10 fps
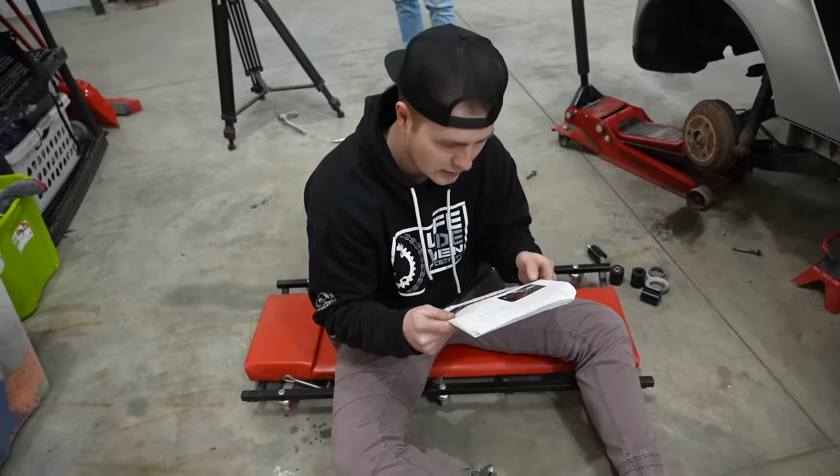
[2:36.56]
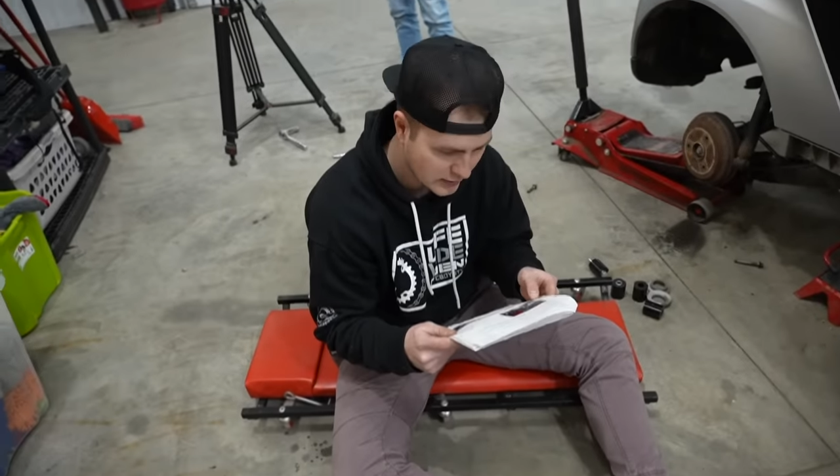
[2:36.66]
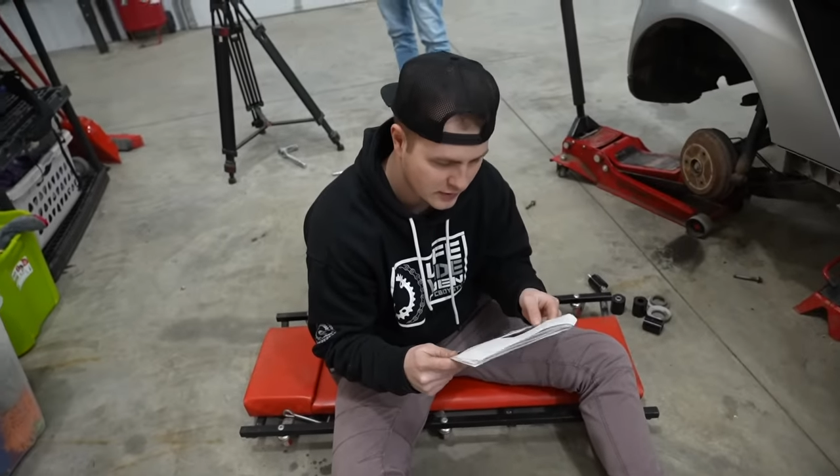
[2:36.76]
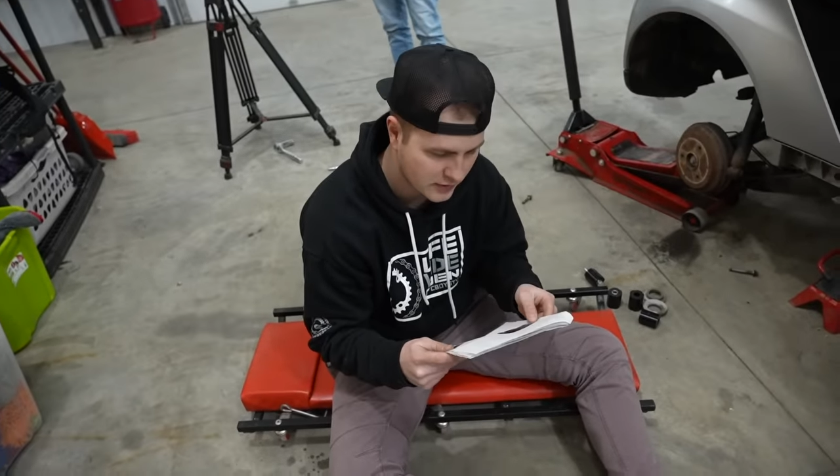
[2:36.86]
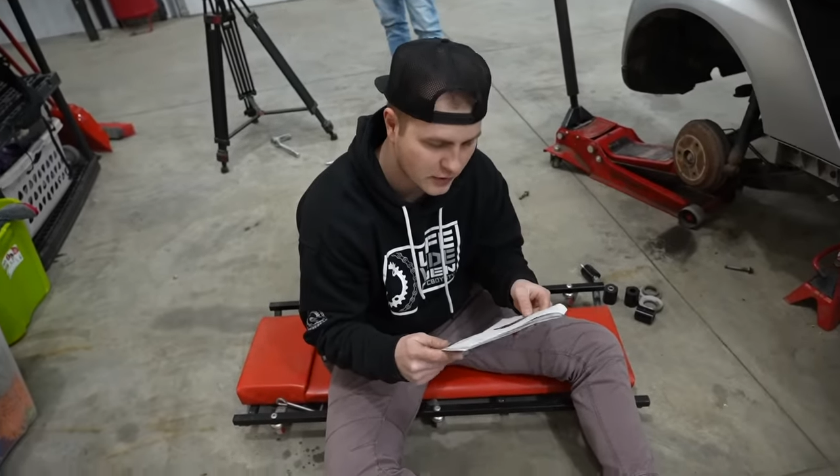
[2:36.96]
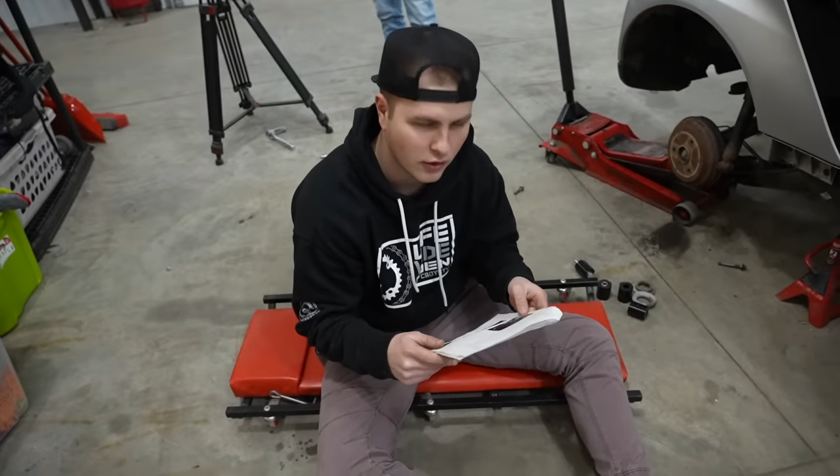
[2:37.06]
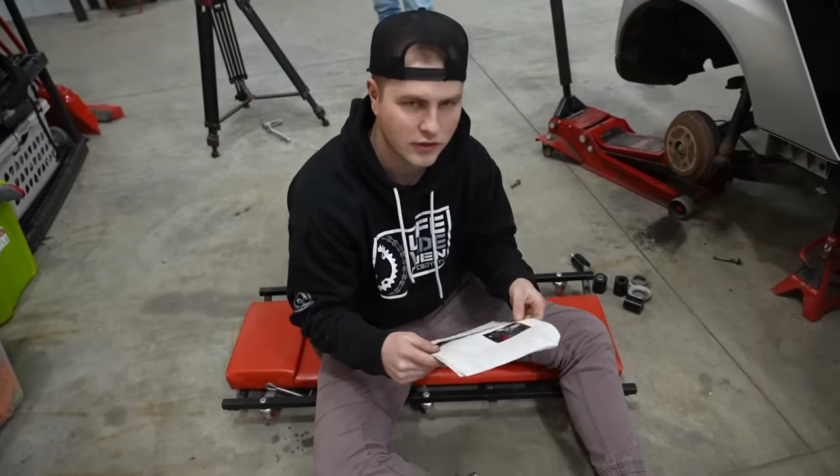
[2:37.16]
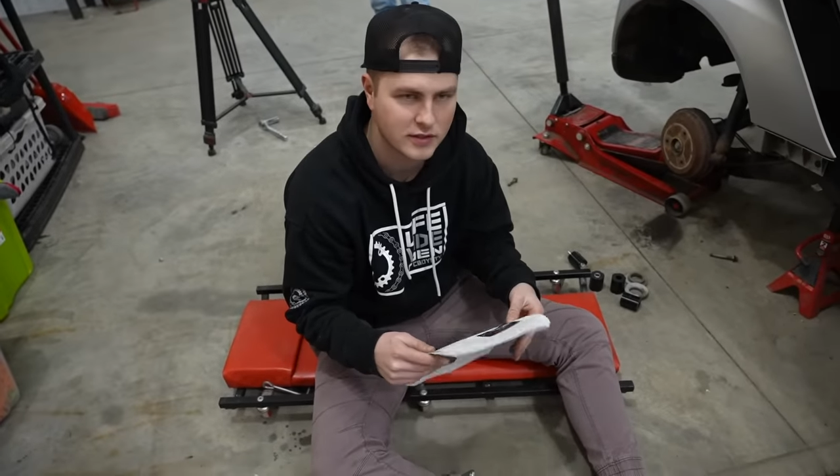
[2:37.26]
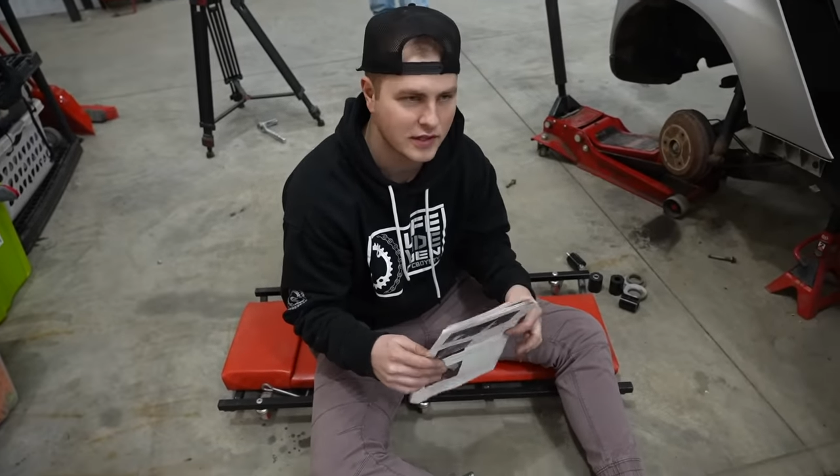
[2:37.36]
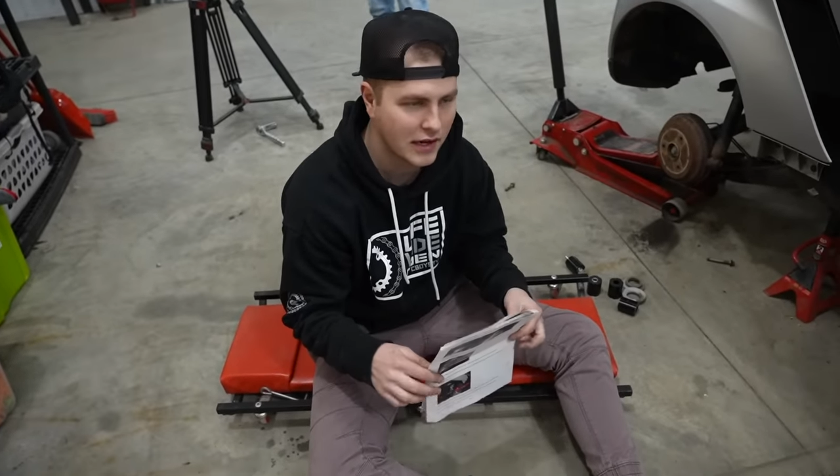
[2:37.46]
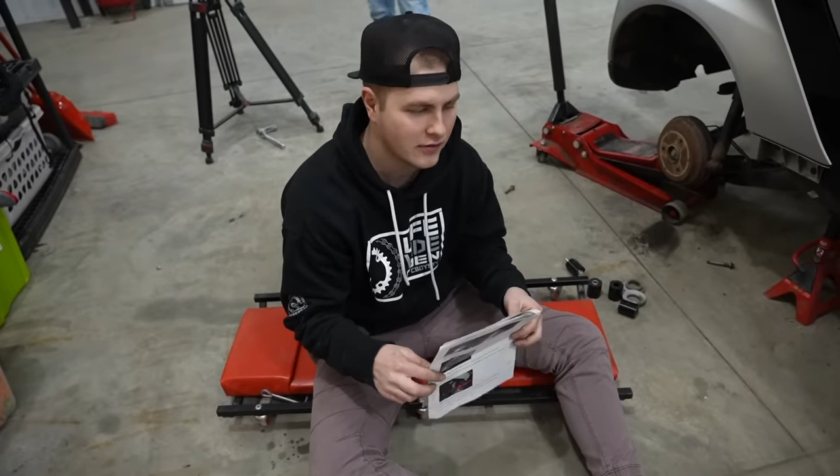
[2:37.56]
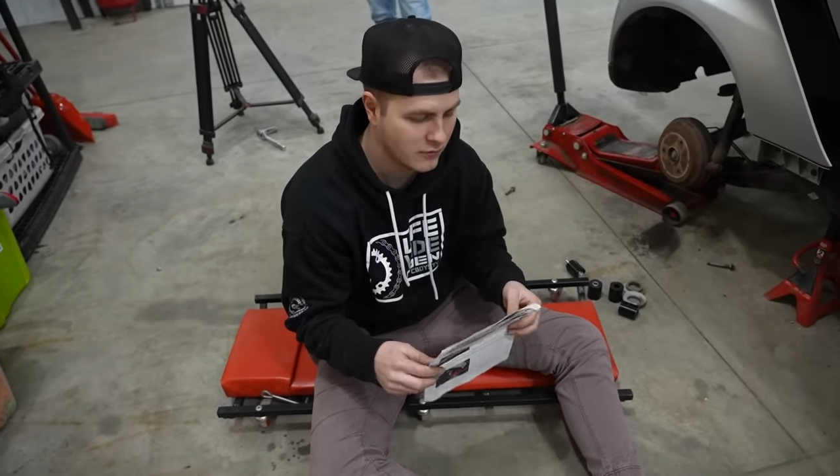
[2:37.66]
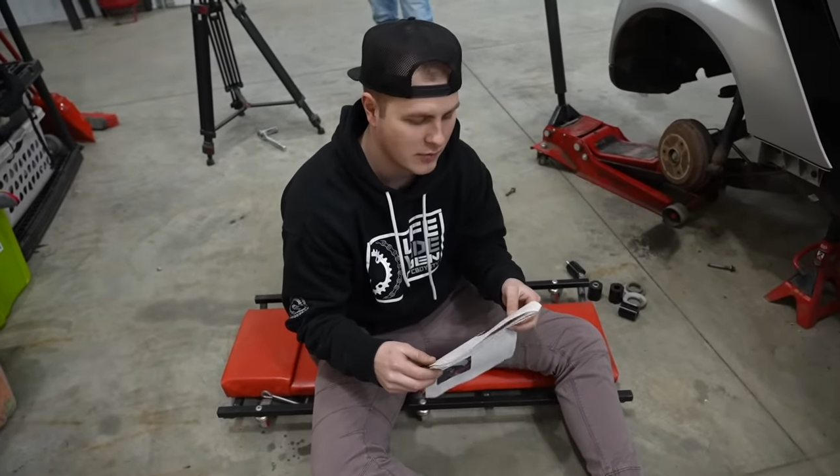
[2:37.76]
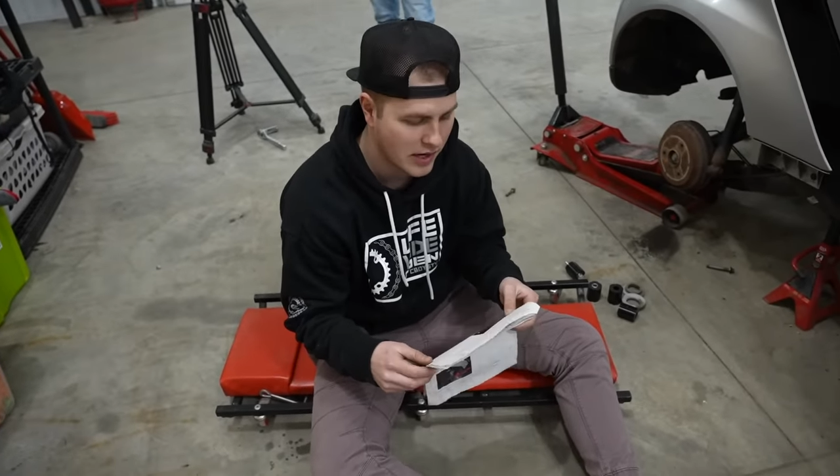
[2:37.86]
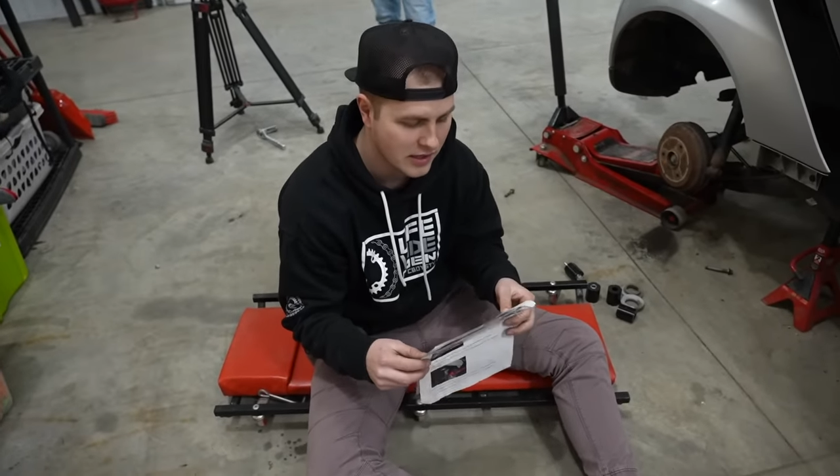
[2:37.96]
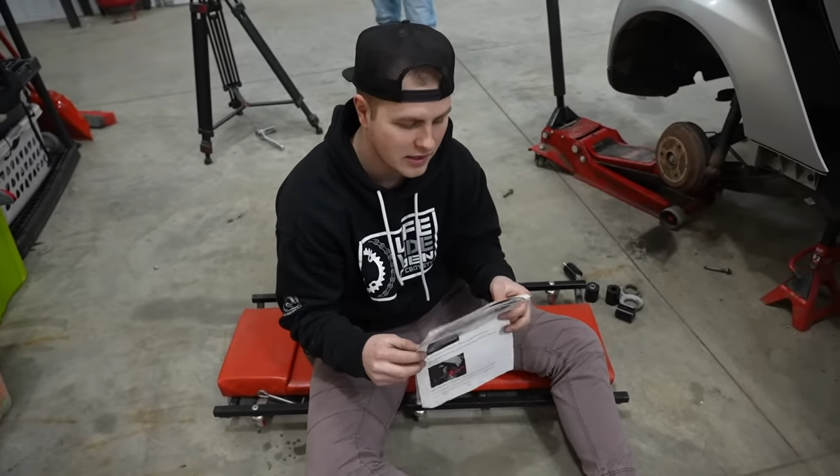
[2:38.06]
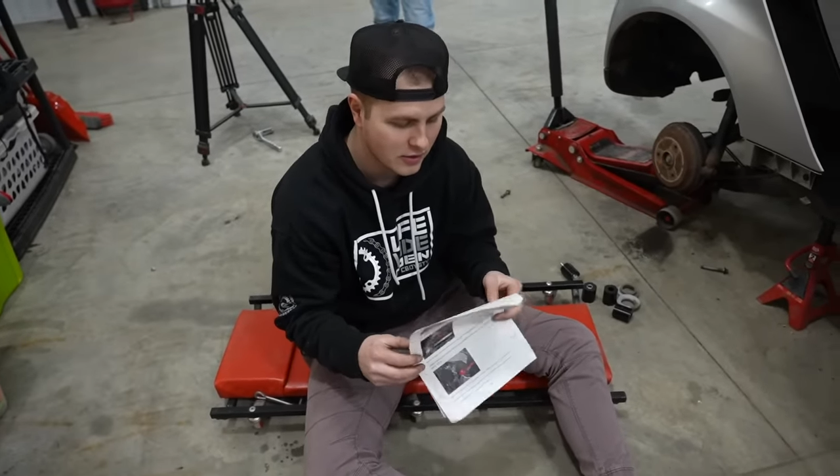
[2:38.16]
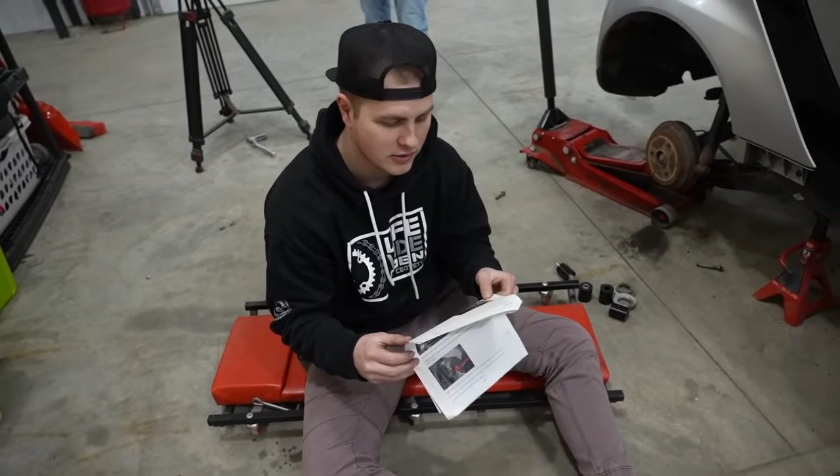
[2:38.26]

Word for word: You, know, it's not even my ego.